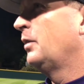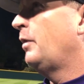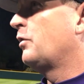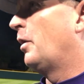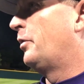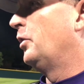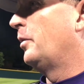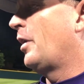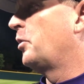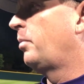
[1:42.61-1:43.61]
we've gone through it
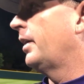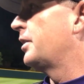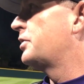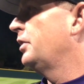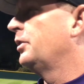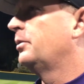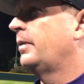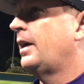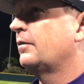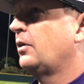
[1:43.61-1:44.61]
with other players too. I
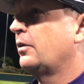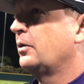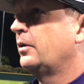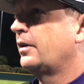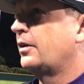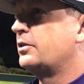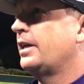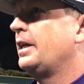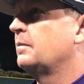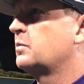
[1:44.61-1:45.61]
mean, I've gone through it with other
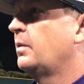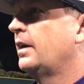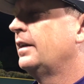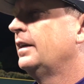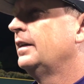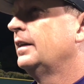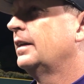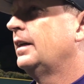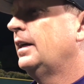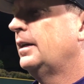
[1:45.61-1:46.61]
teams, but
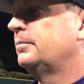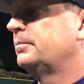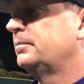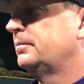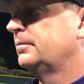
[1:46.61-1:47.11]
um,